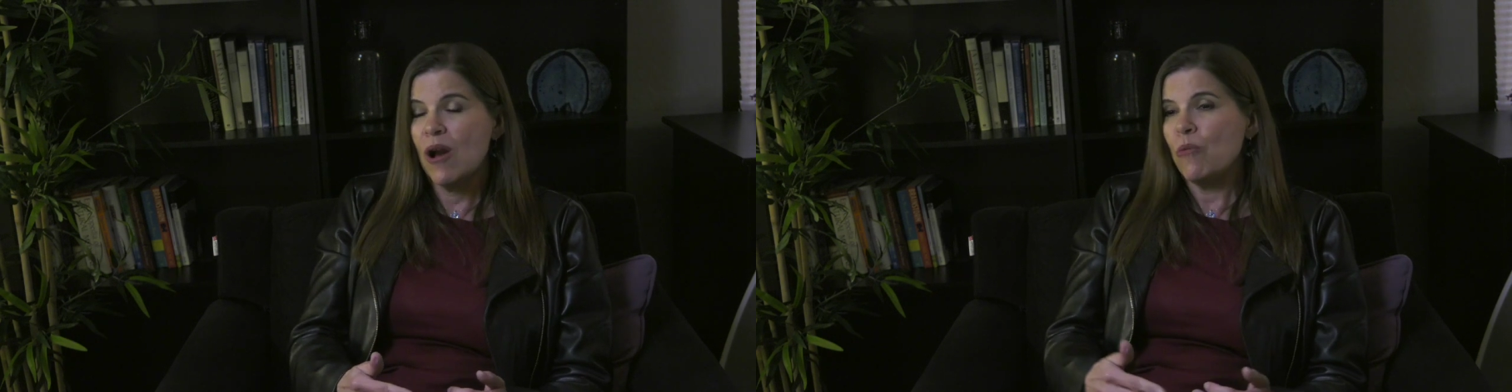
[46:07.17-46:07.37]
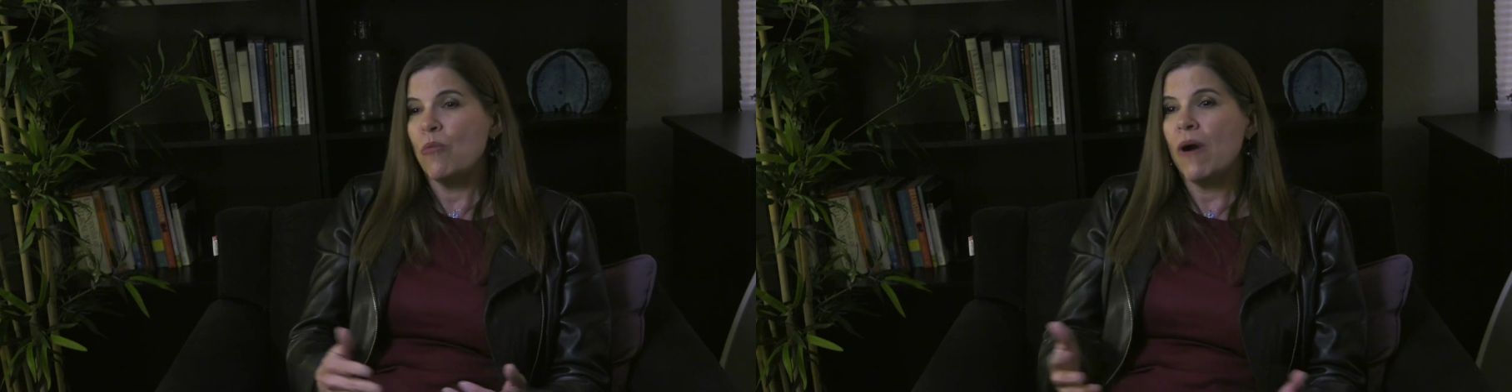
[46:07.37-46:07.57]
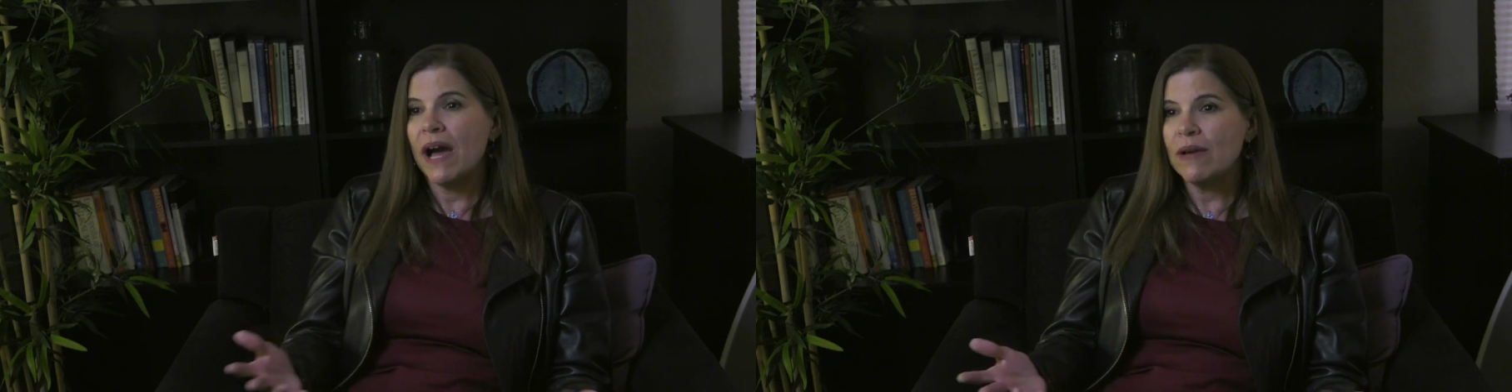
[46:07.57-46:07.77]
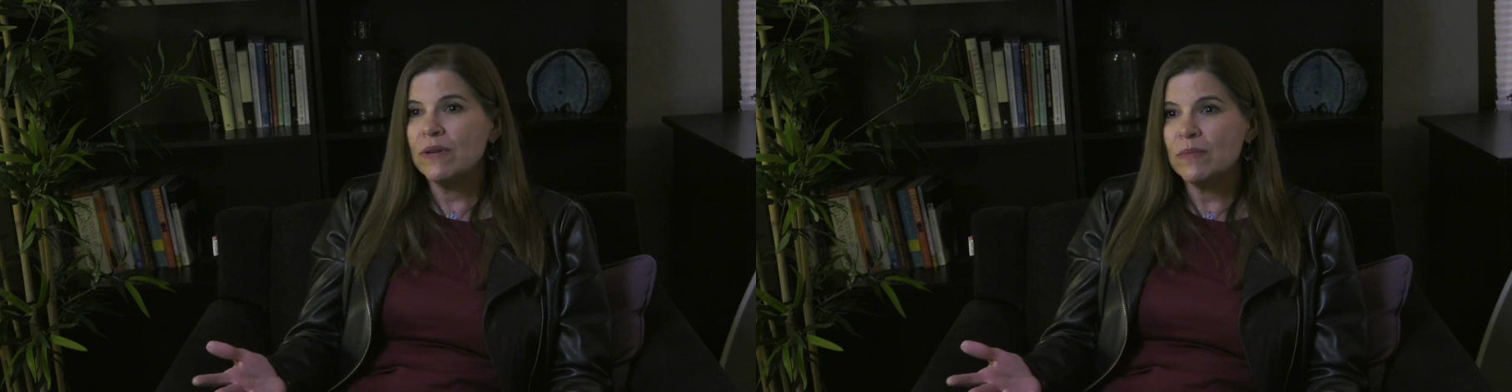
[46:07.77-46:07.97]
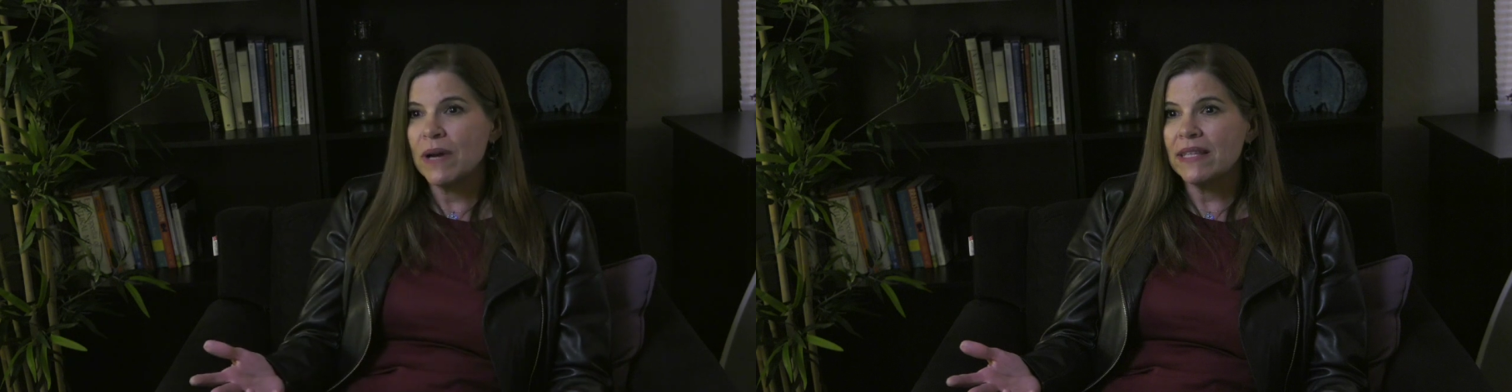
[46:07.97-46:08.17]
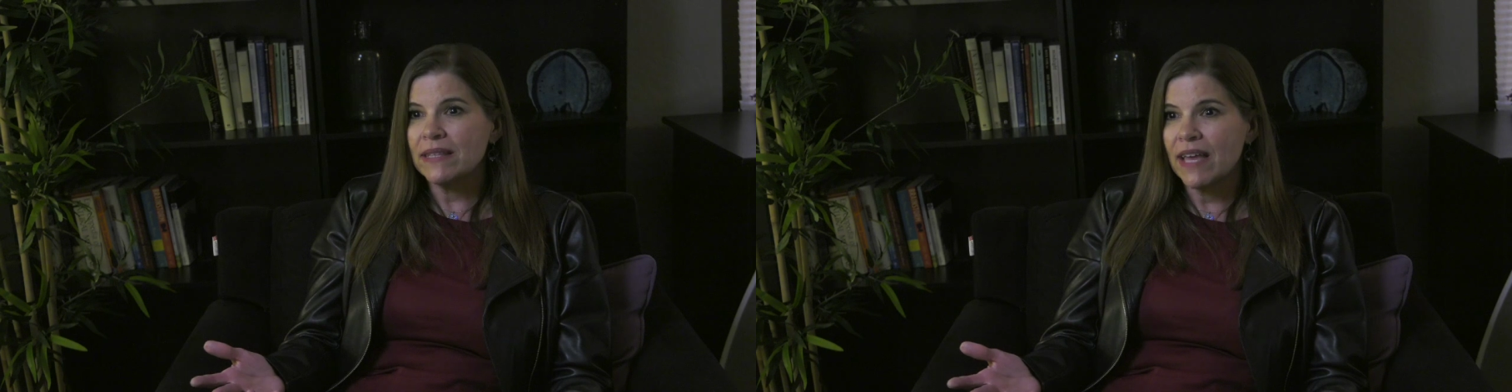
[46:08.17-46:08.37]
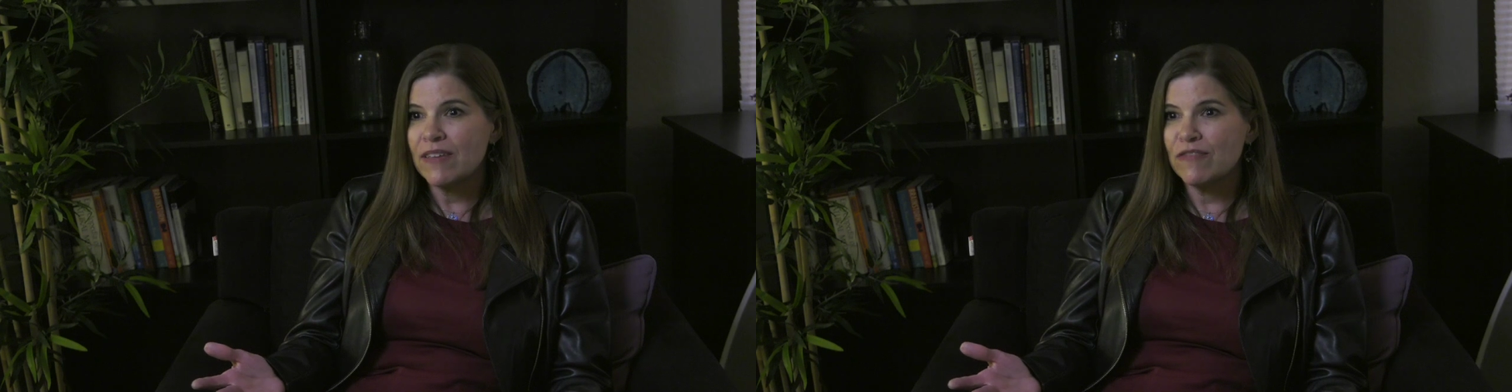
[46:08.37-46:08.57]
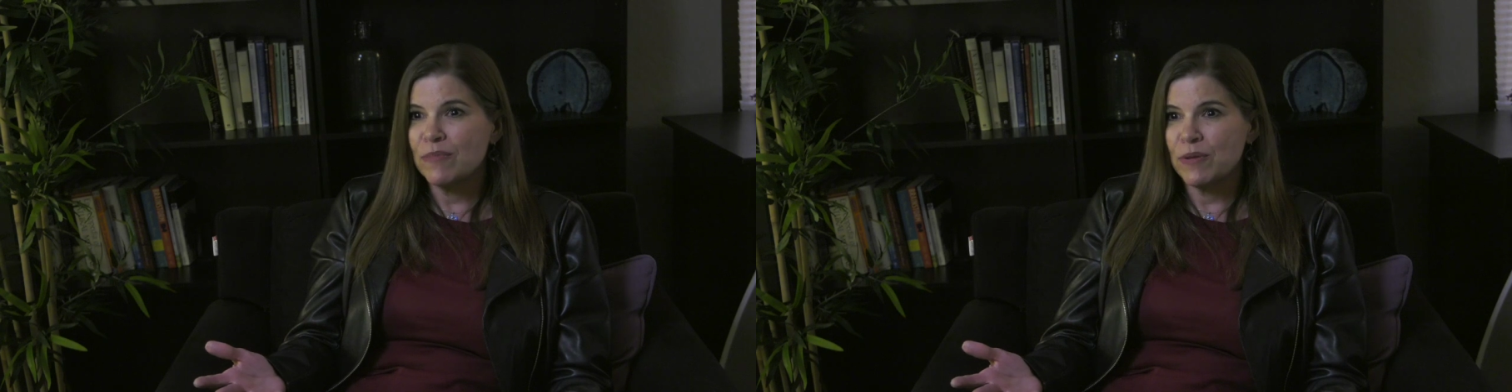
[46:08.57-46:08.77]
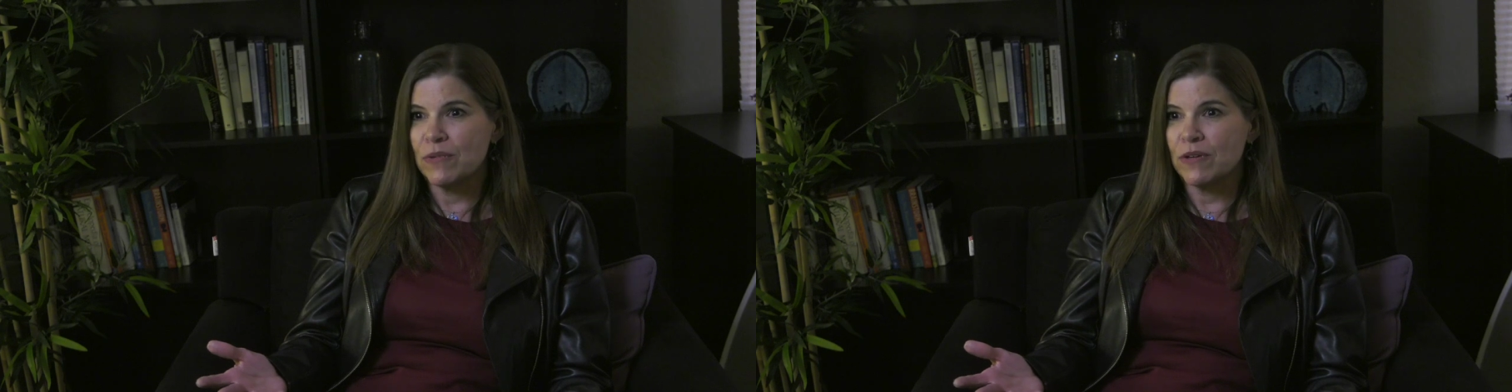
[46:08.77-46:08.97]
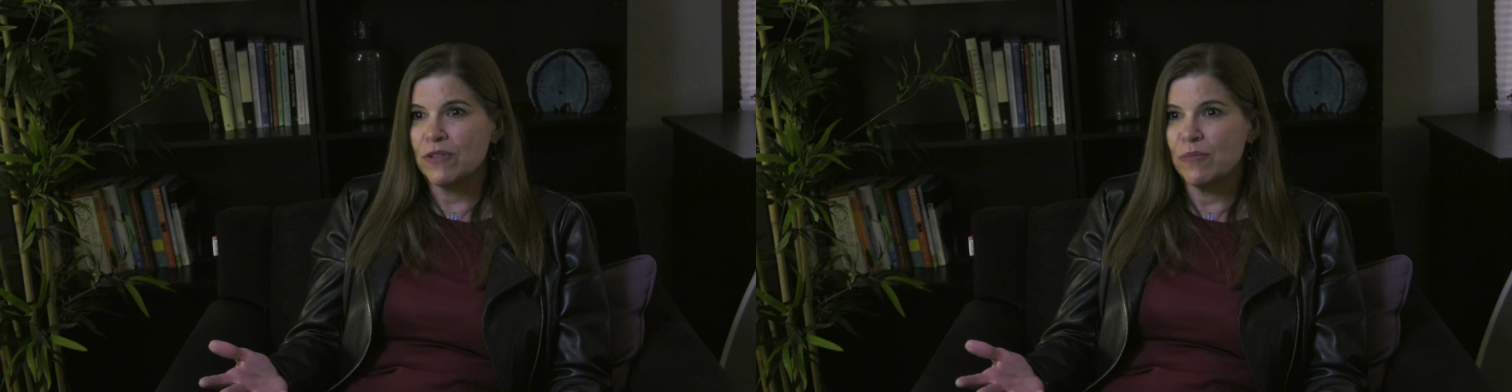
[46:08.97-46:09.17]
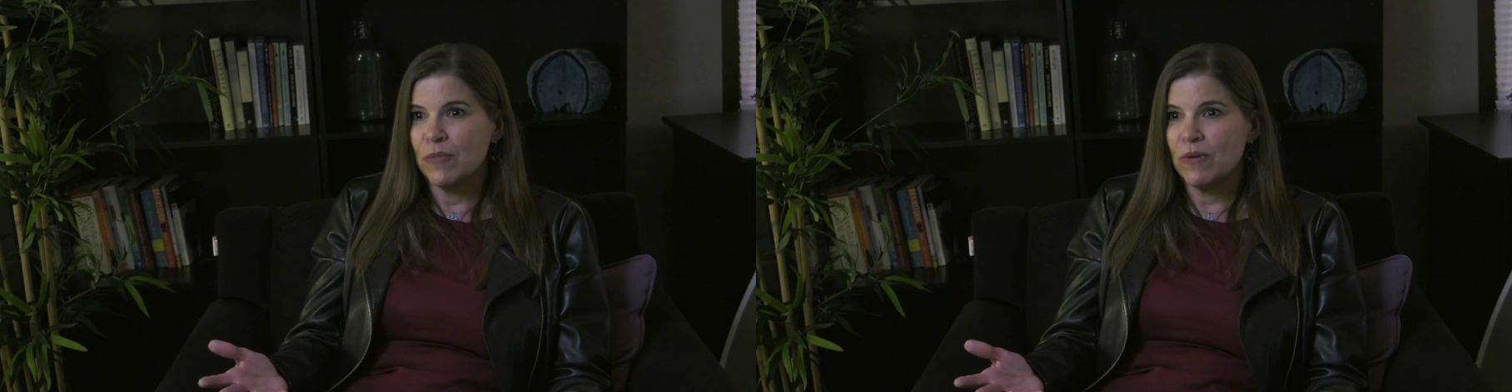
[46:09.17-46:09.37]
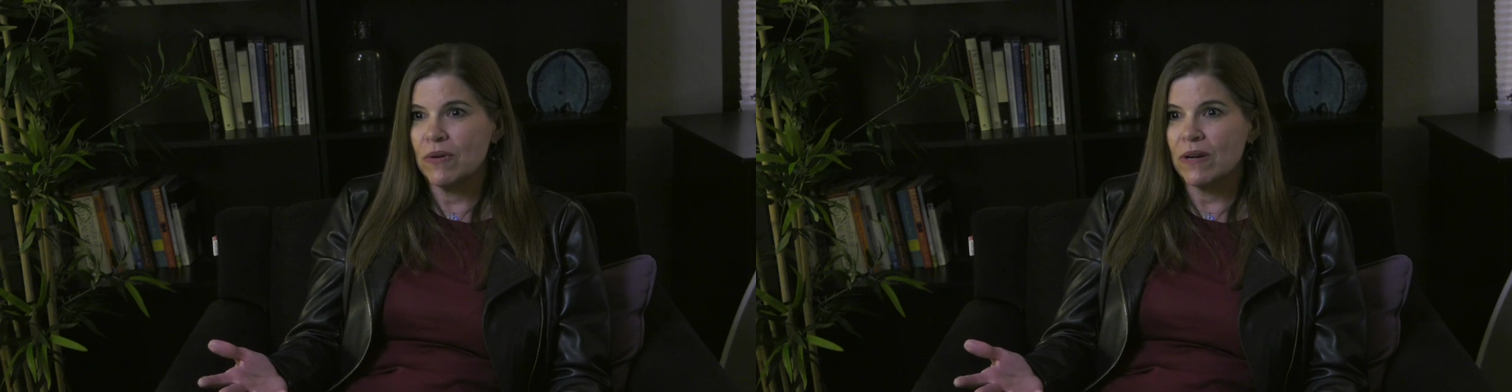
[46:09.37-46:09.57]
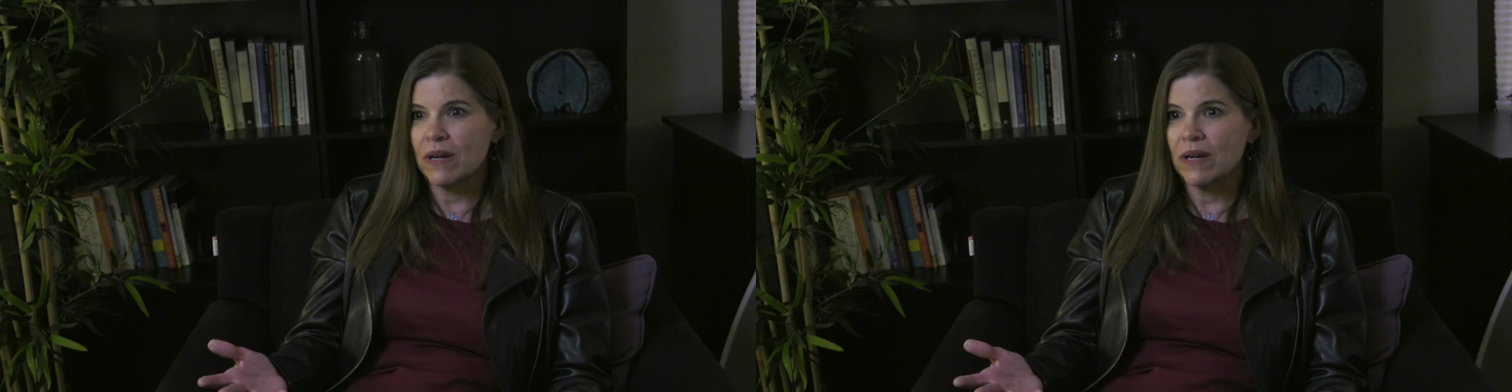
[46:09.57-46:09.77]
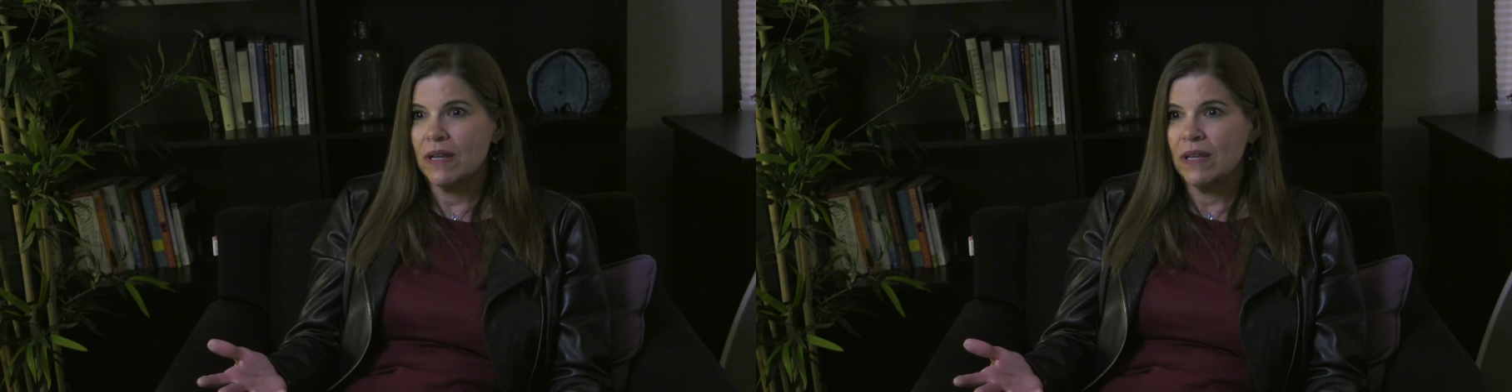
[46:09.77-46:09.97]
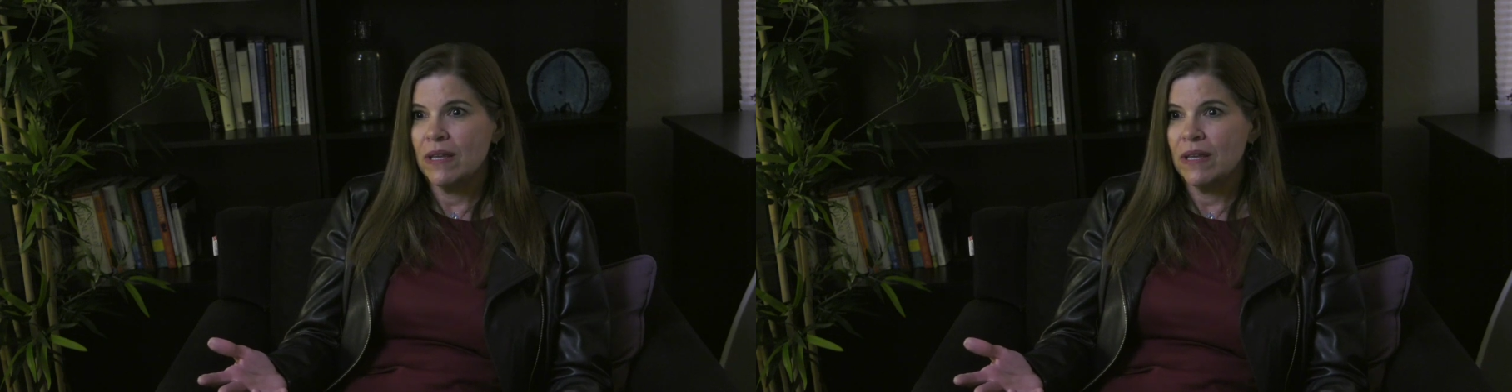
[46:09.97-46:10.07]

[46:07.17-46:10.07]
why would my life be worth more